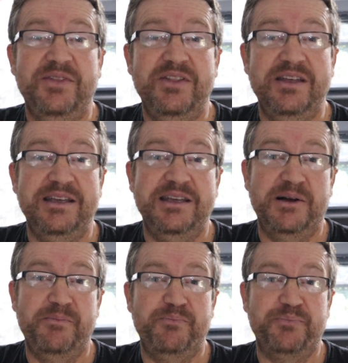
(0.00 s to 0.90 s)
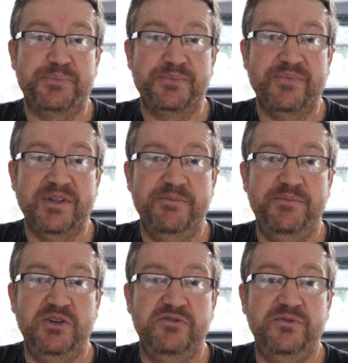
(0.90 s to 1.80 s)
the um,
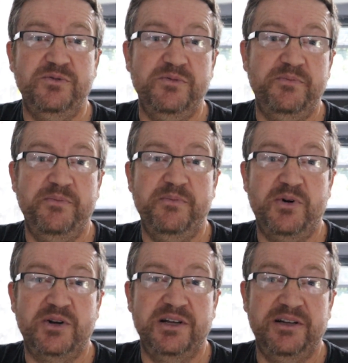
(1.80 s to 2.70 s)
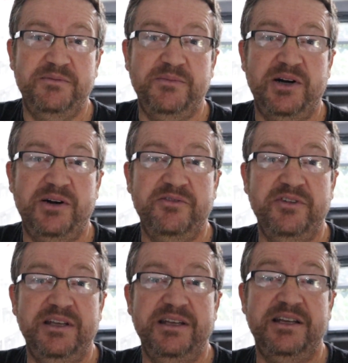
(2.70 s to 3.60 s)
beautiful Mocha
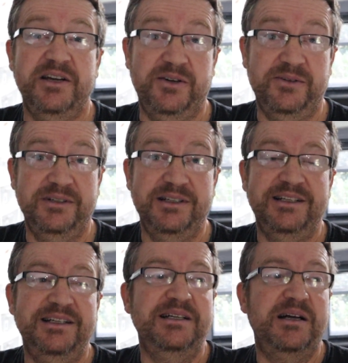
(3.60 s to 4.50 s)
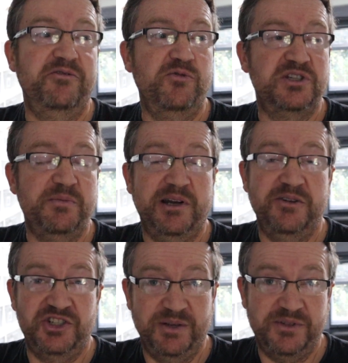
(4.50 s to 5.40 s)
Mojave girl Unfortunately, we
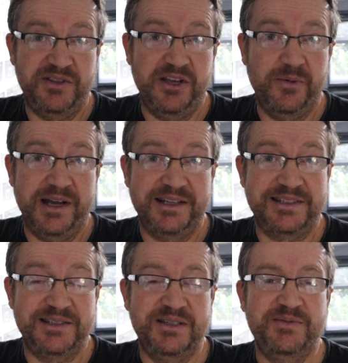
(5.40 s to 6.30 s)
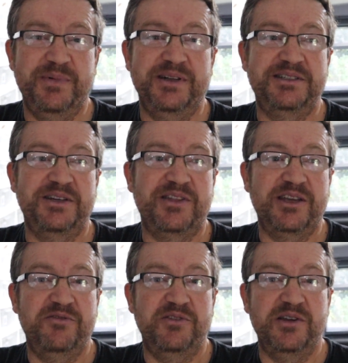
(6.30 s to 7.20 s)
don't ship to the US, but uh,
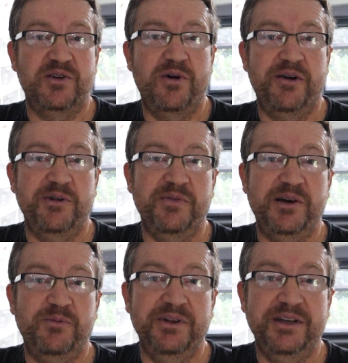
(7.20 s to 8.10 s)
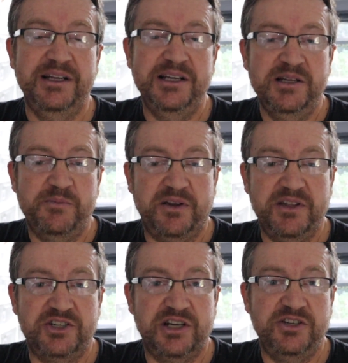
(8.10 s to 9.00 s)
thank you for the inquiry on that one. But I
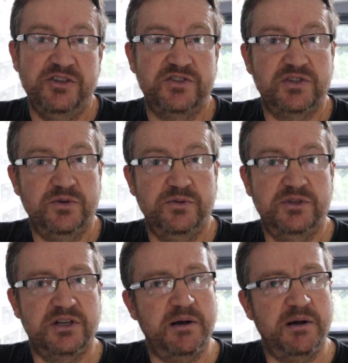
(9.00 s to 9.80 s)
think, Jared, you have sold